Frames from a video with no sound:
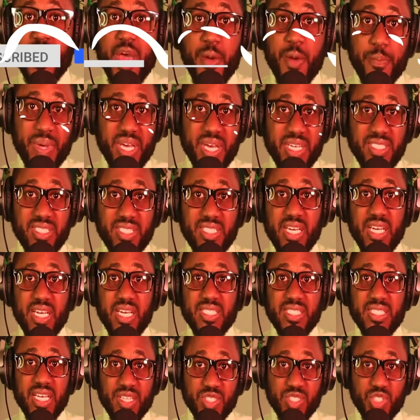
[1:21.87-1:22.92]
P
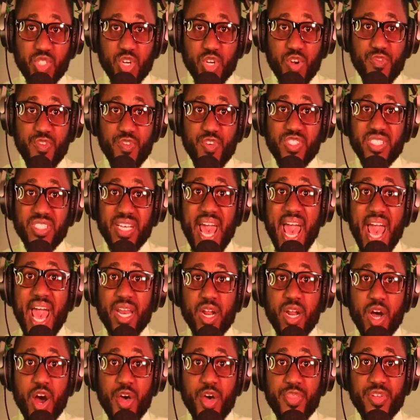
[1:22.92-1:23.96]
Cs, and servers, and
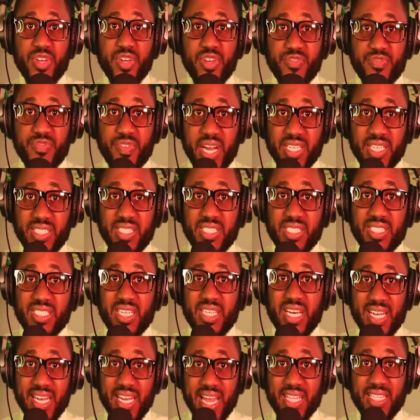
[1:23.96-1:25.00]
other devices
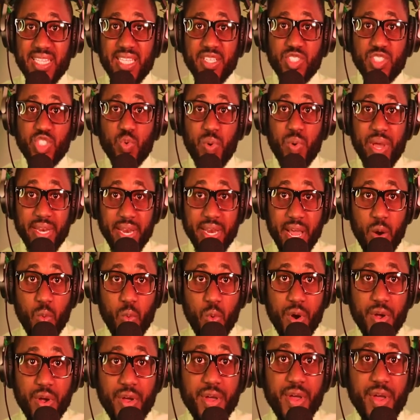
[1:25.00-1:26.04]
connected to a
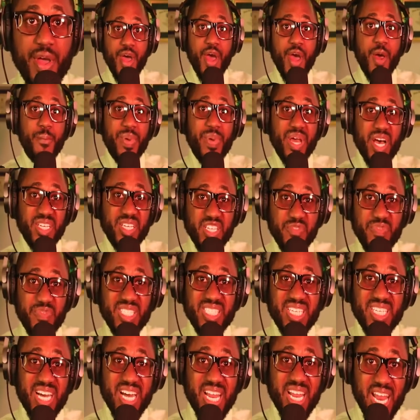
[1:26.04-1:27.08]
network. Because of
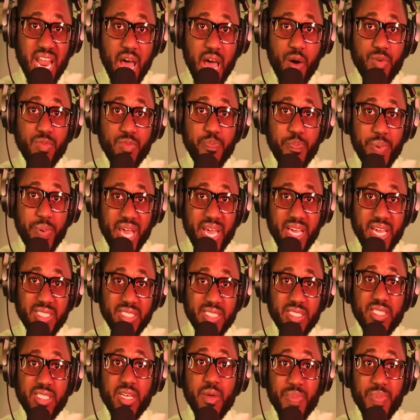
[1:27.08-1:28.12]
its
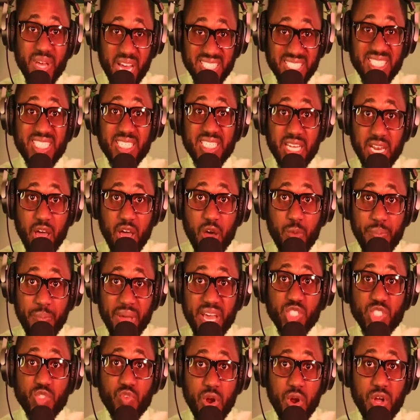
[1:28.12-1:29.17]
cloud-based, because it's
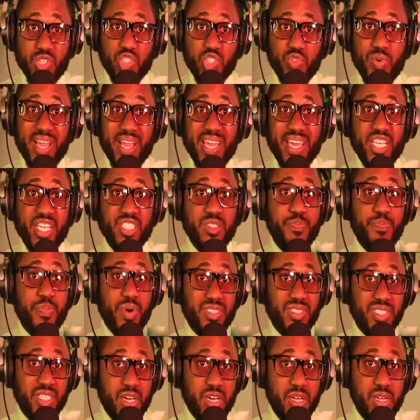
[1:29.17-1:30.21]
cloud-based, CrowdStrike is
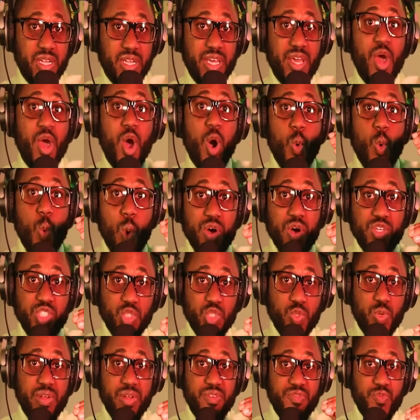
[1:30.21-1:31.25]
particularly
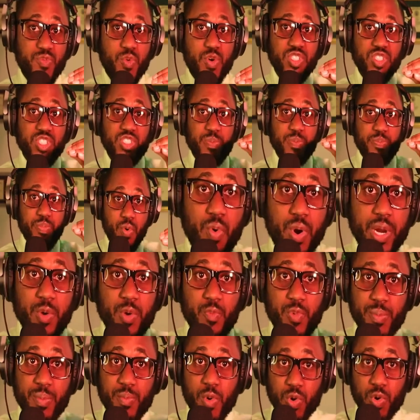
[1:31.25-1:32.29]
well-suited for supporting
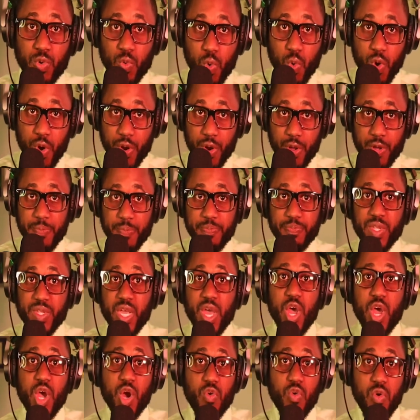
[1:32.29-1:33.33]
remote work.
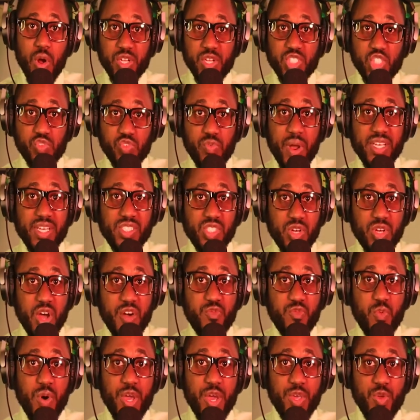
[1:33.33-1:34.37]
CrowdStrike
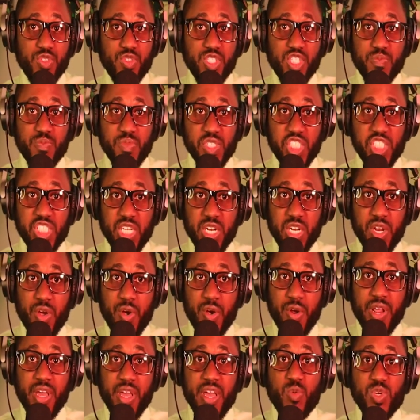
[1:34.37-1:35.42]
software uses machine
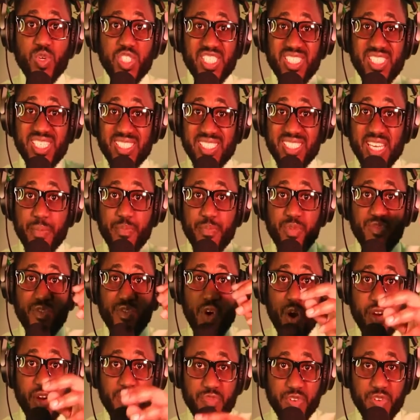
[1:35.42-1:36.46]
learning, which is a type of
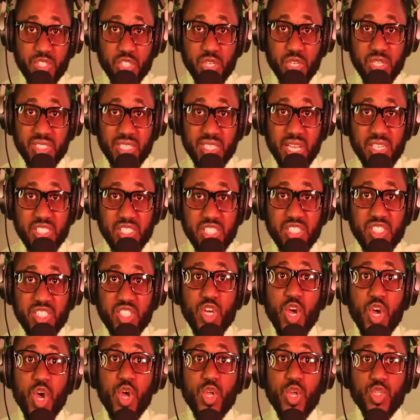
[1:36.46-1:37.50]
artificial intelligence,
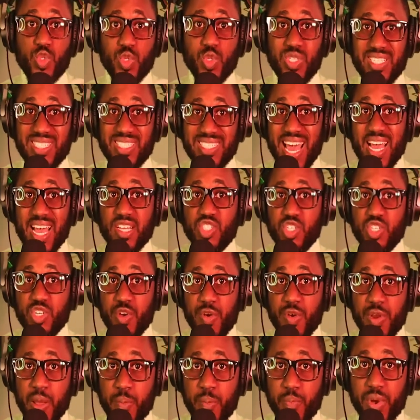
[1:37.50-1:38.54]
to detect
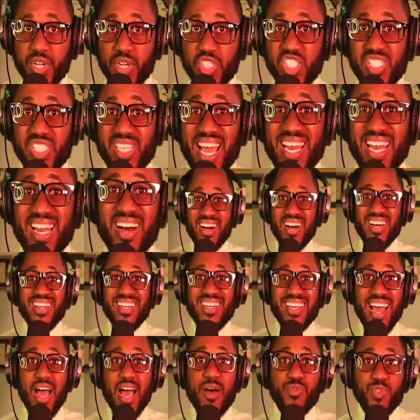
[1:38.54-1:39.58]
security breaches and hunt
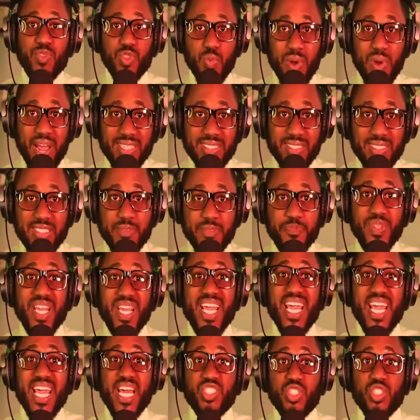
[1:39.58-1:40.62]
down threats.
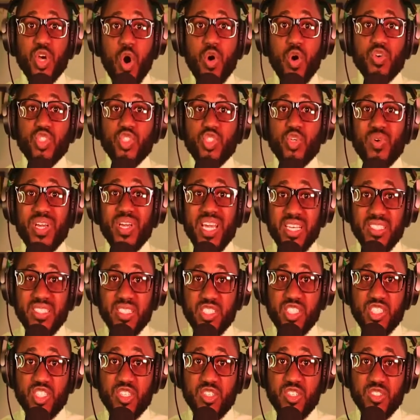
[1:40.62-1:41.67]
It's also easy
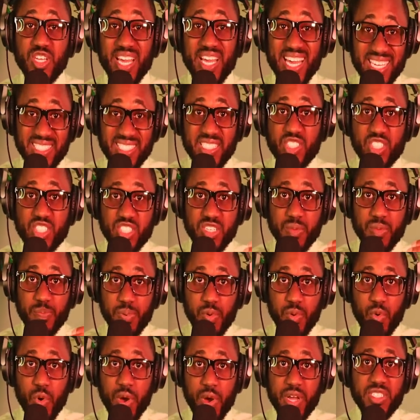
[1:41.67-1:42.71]
to, easy to
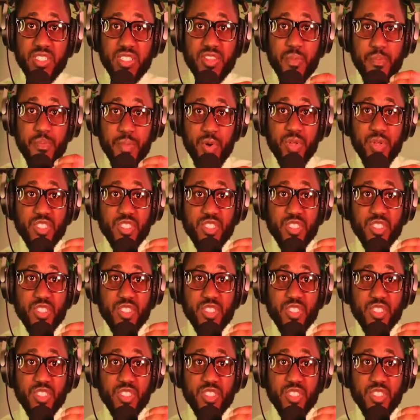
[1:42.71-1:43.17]
deploy to the millions